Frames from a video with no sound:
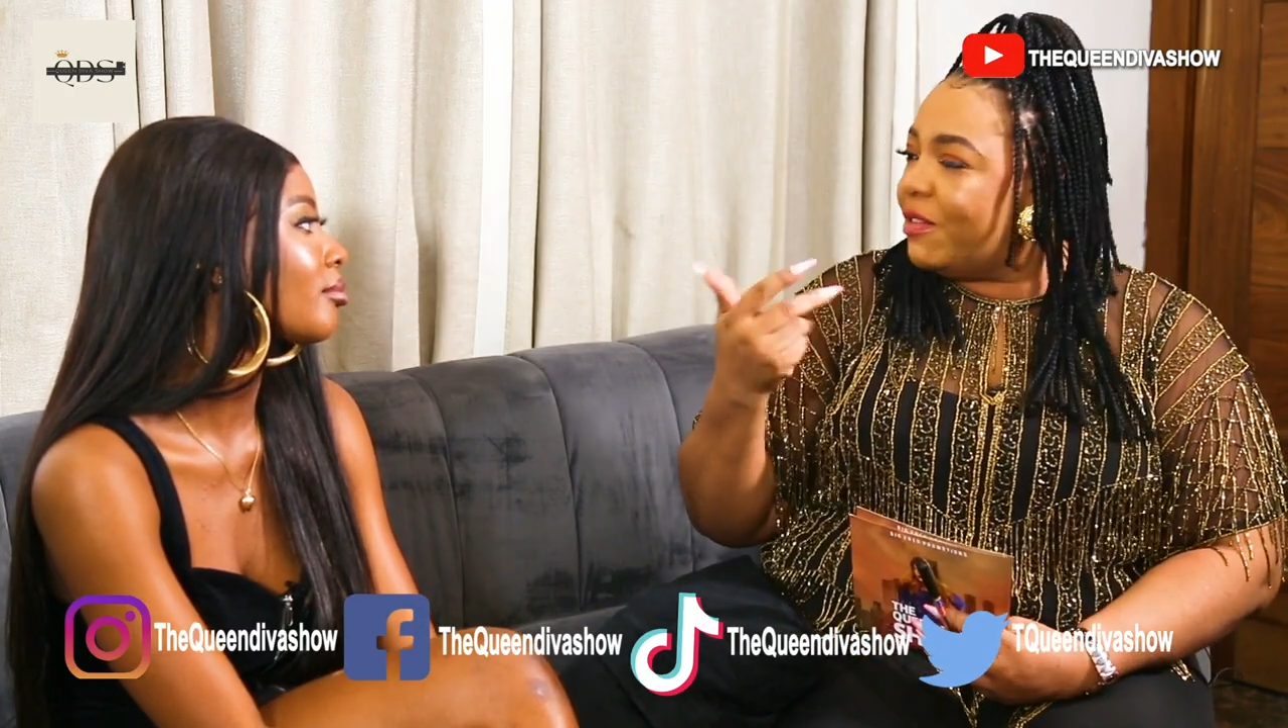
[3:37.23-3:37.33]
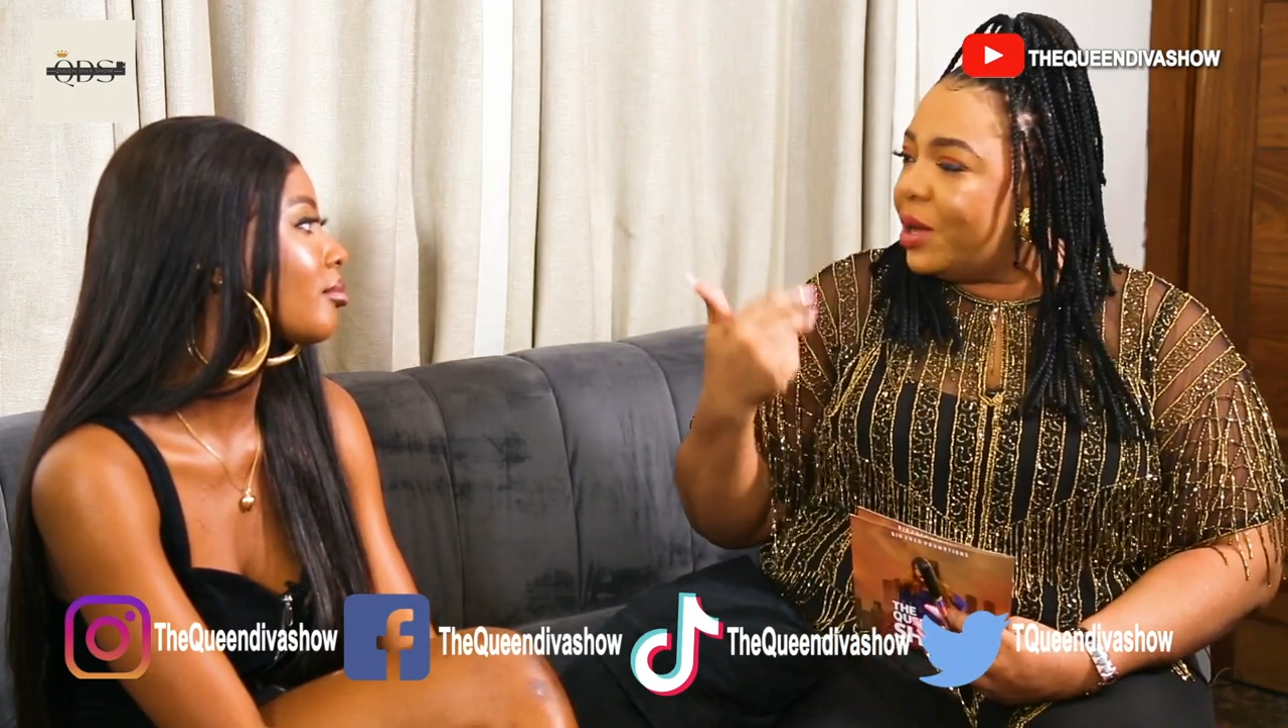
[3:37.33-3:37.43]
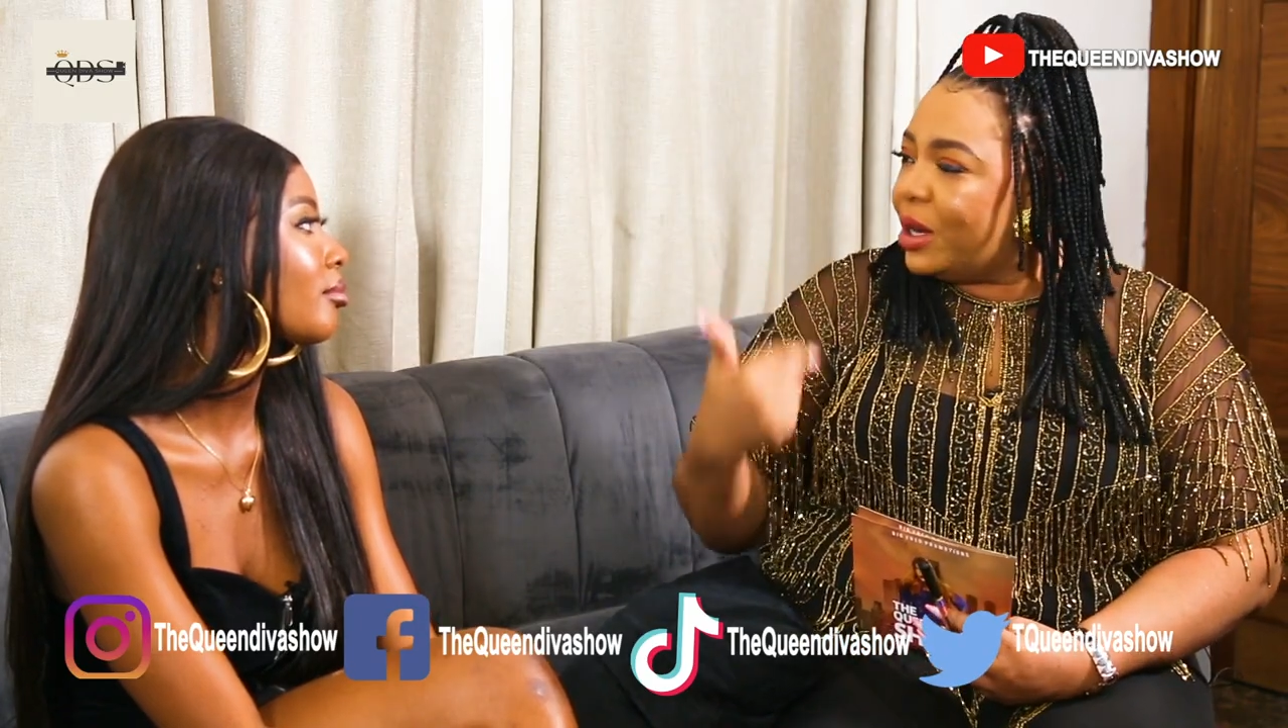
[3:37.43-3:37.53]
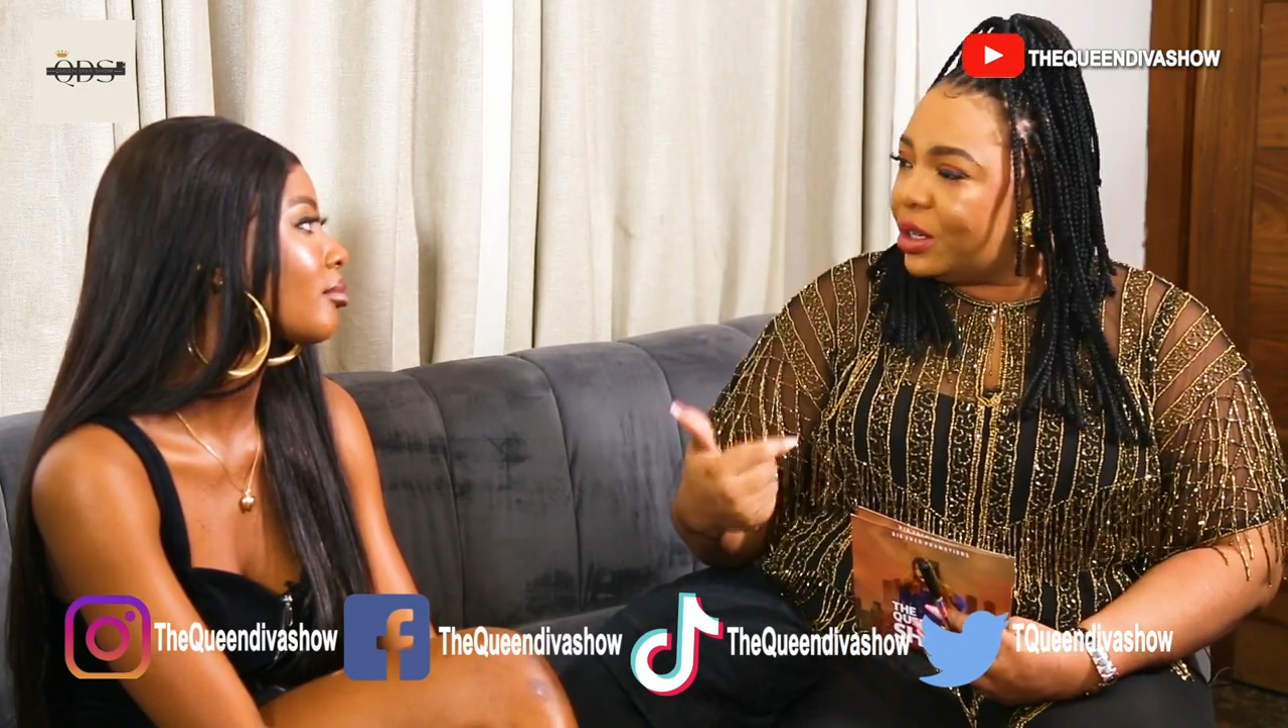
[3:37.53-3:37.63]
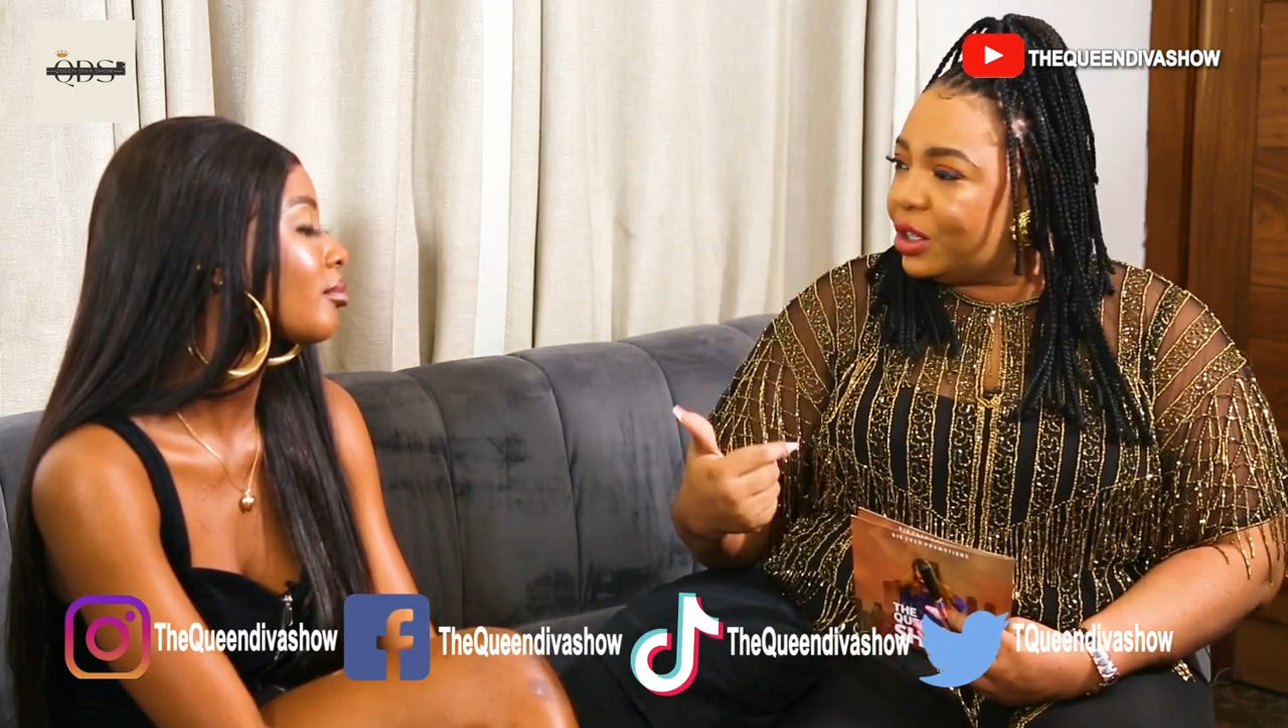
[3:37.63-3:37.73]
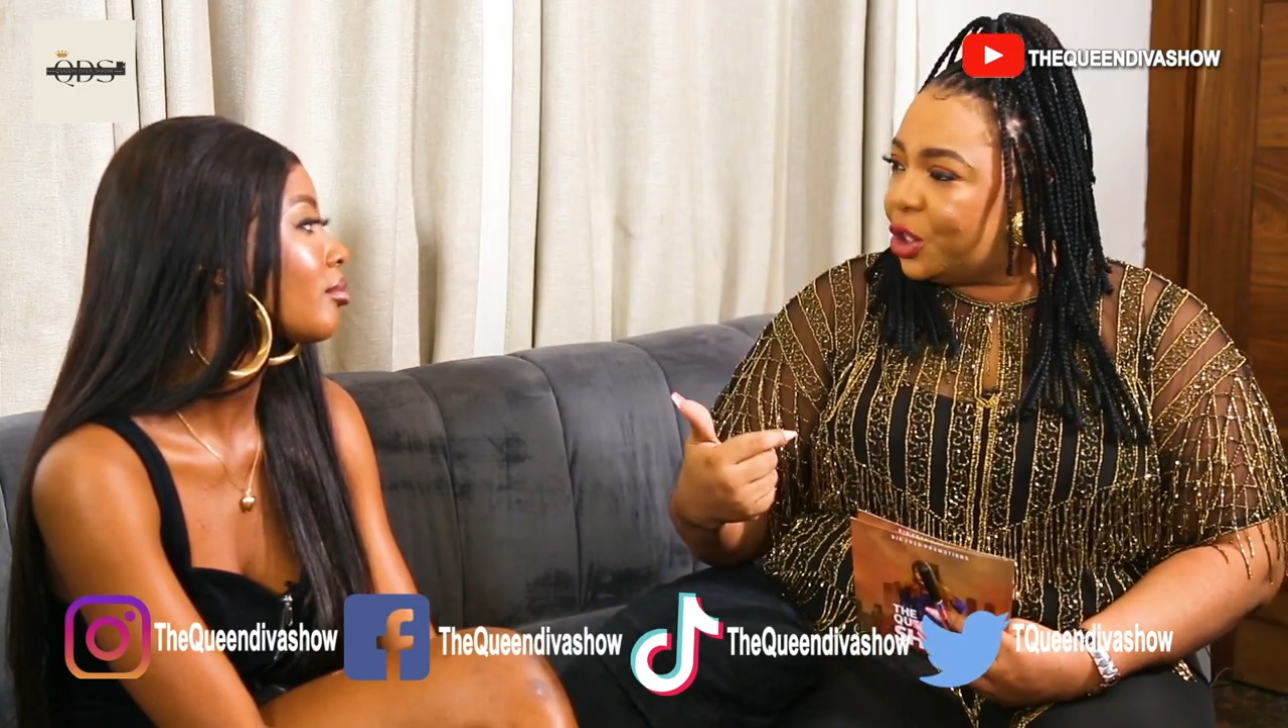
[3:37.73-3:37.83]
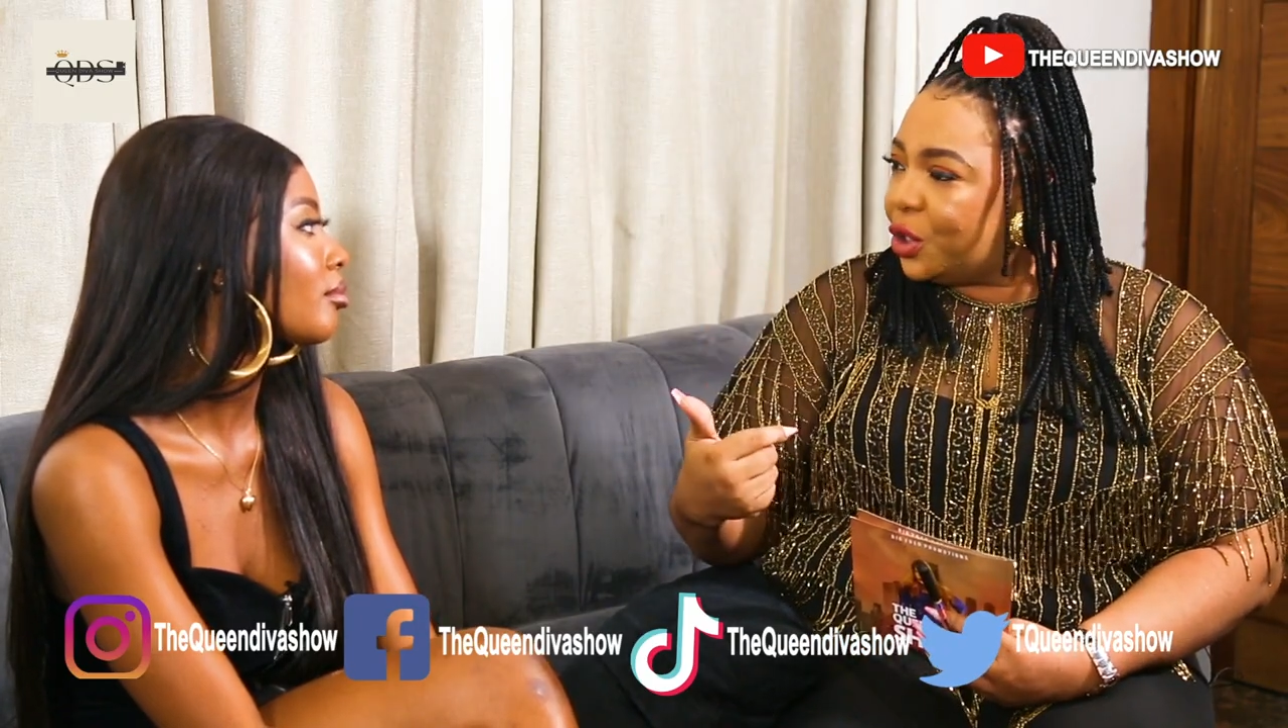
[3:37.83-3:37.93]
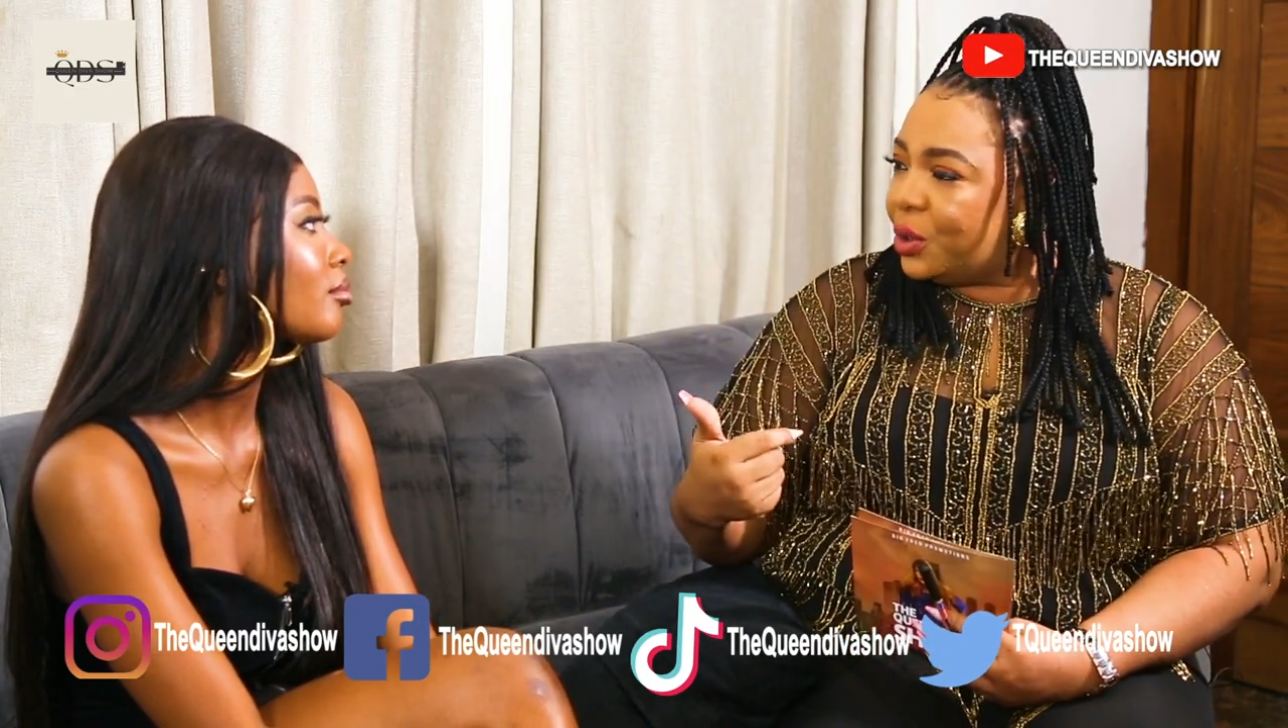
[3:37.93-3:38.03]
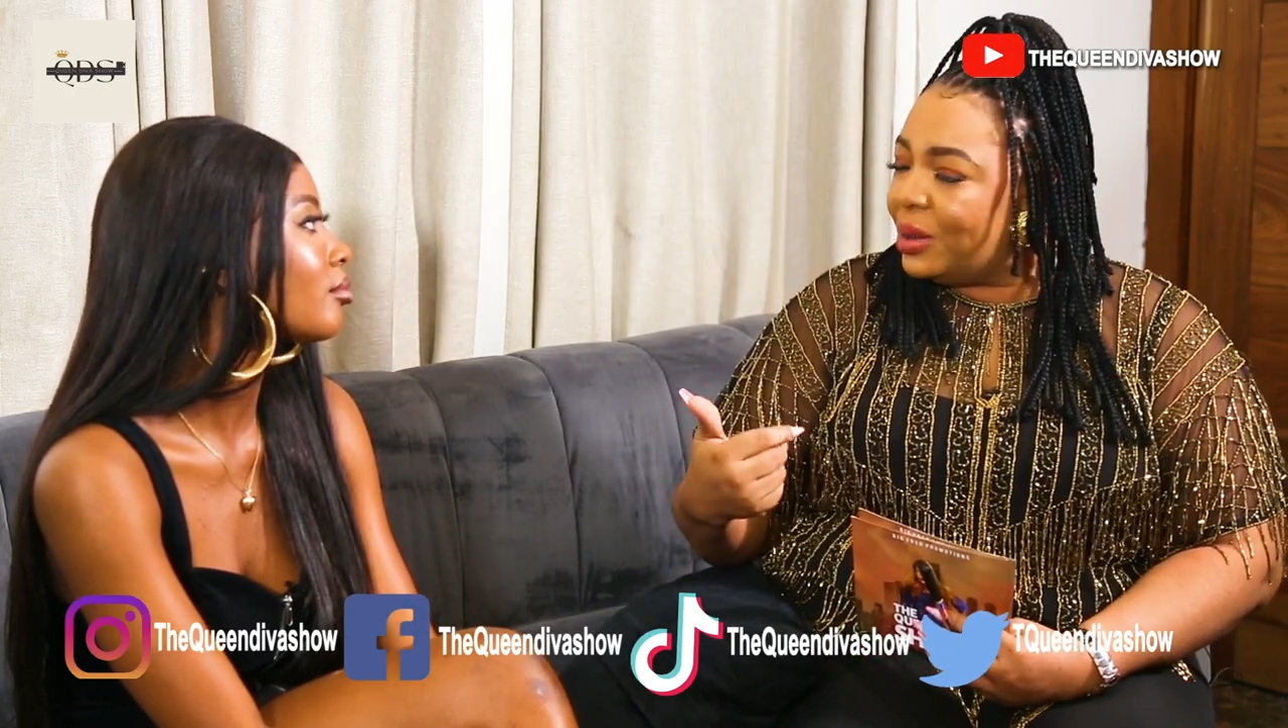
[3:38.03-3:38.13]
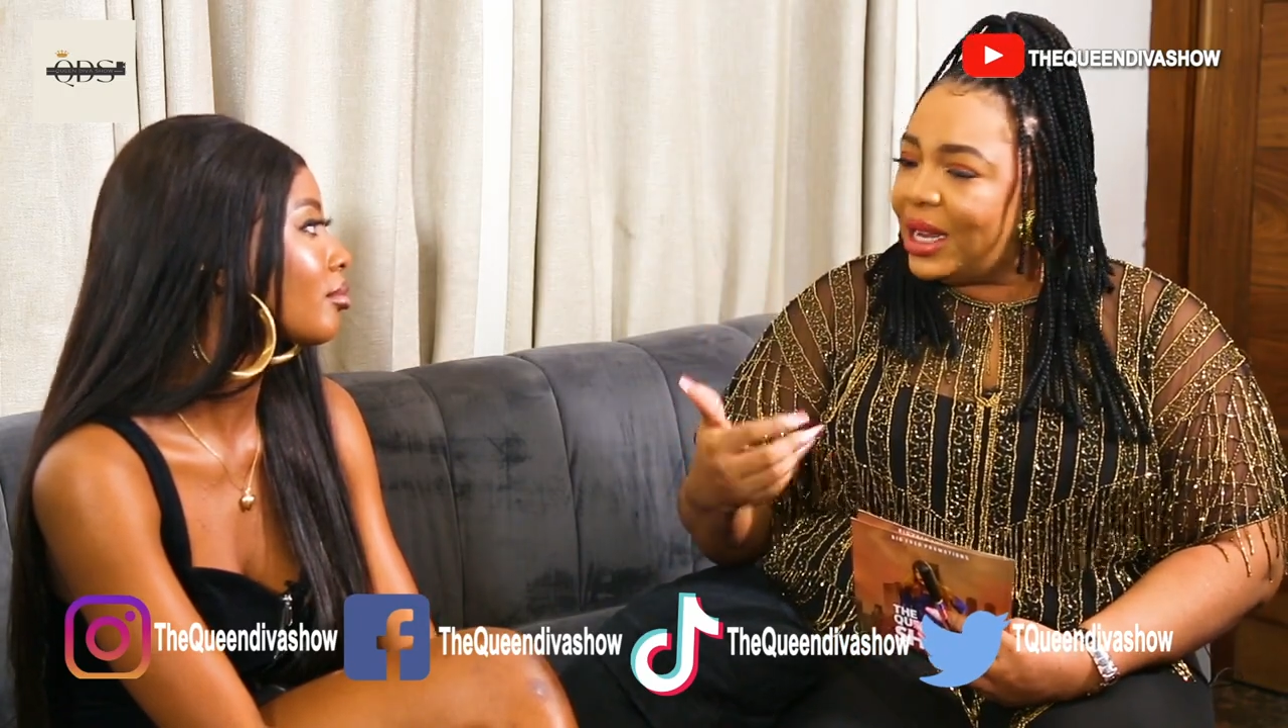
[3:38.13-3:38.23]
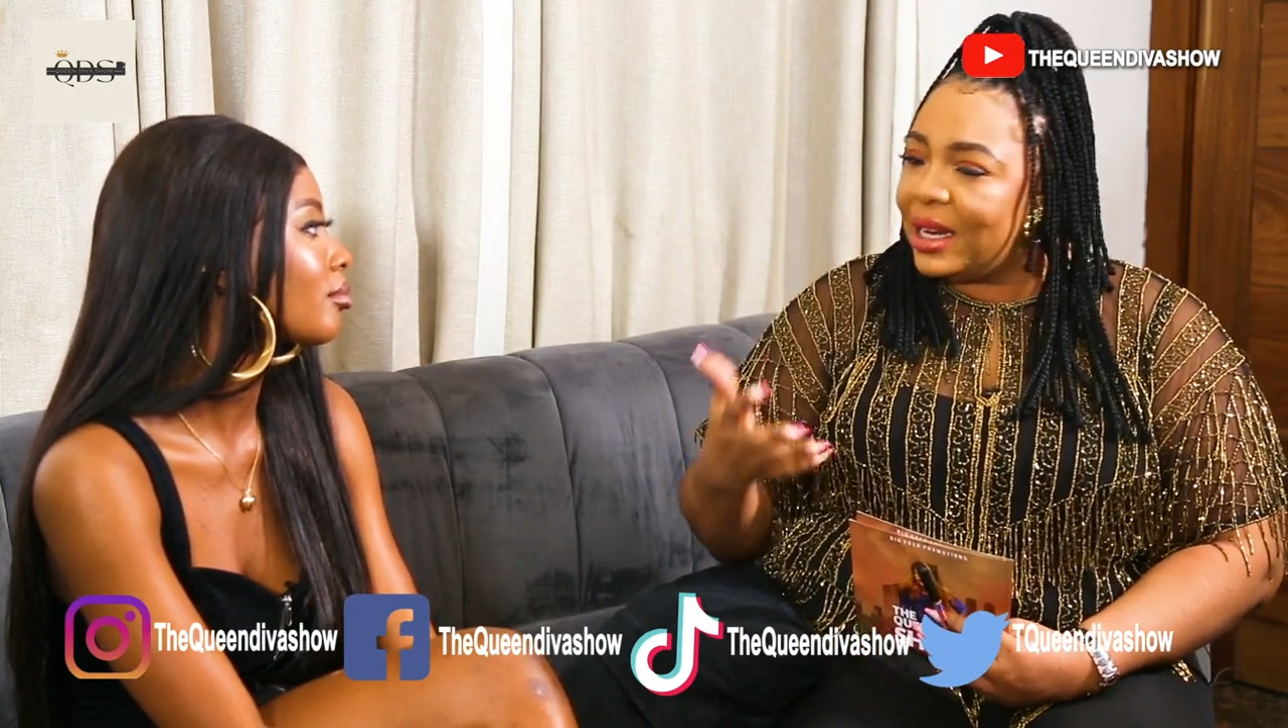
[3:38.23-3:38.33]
that have been on the show,